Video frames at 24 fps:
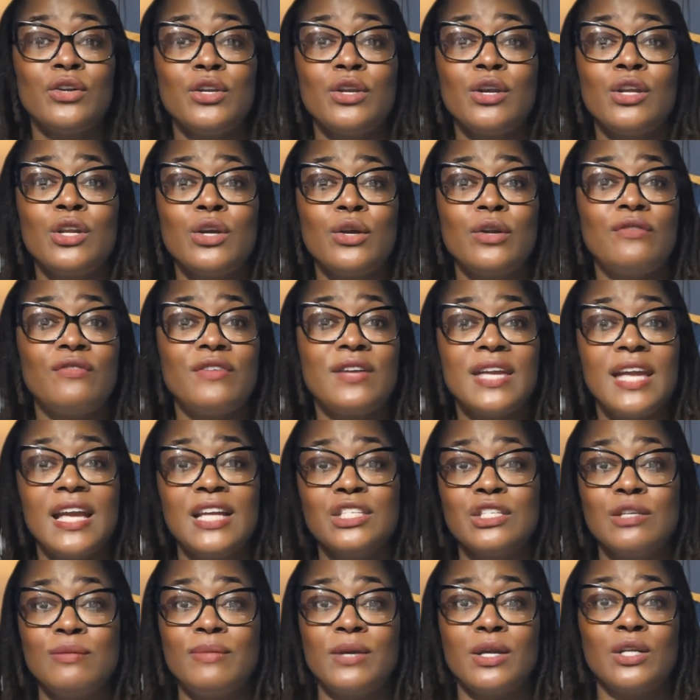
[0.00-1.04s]
on your
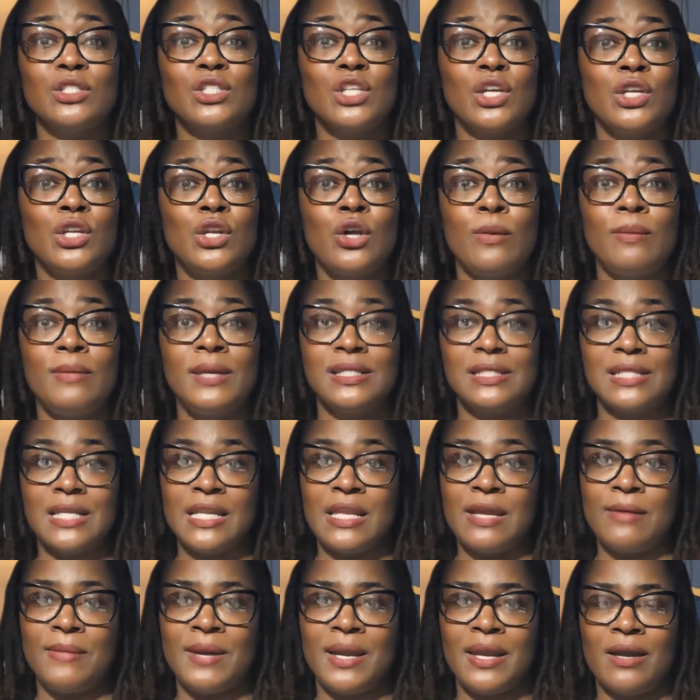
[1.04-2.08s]
notification bell so you don't miss
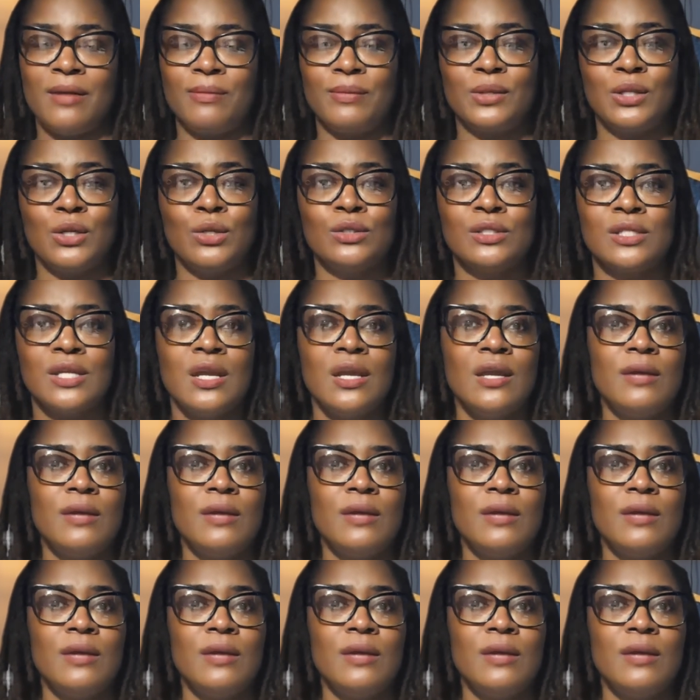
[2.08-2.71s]
any of my uploads.